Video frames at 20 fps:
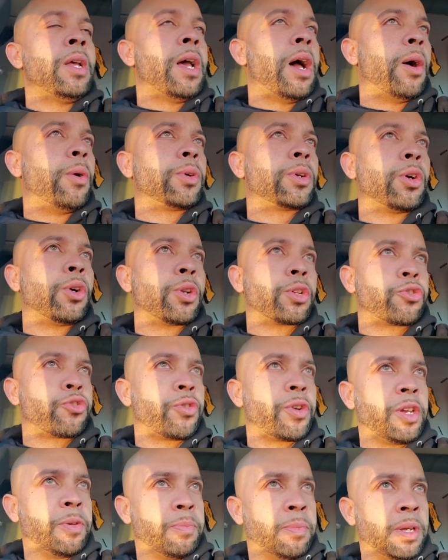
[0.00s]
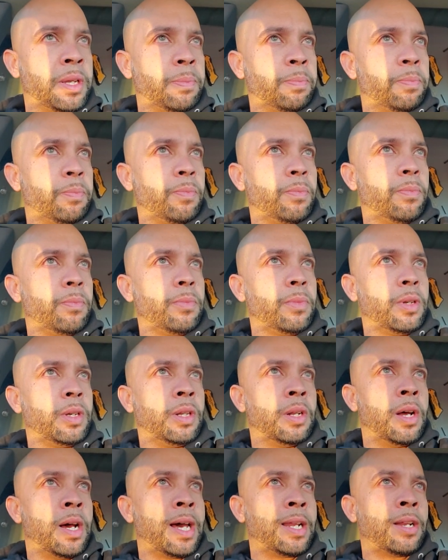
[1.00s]
I would go to treatment. You
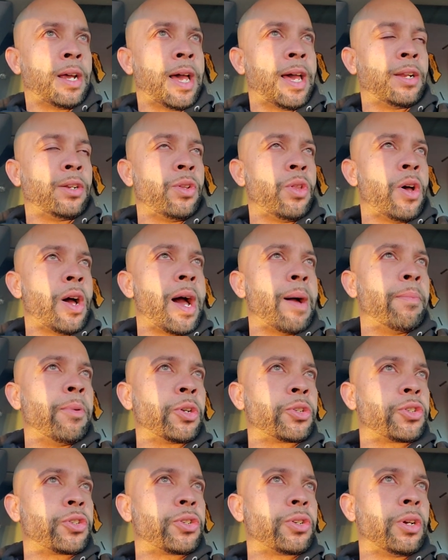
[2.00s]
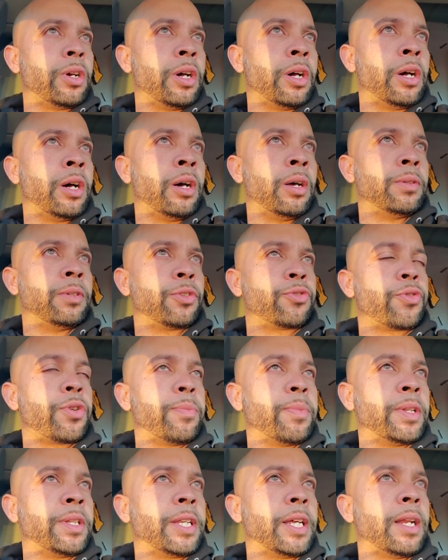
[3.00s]
know, I don't know how much the
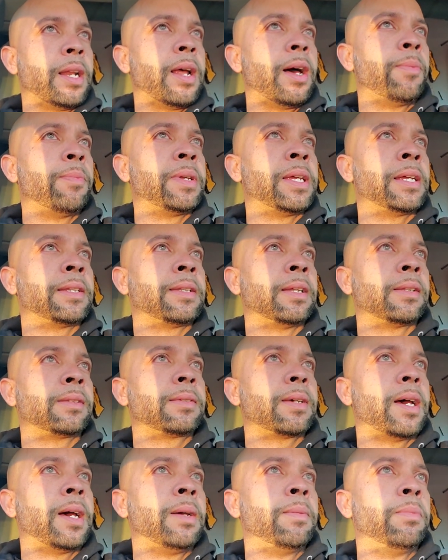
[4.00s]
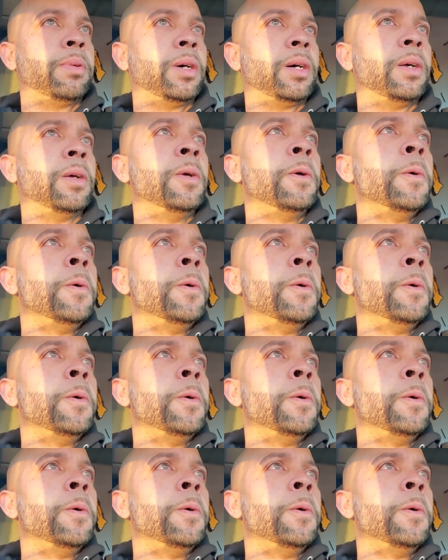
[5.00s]
treatment did help me at that time, but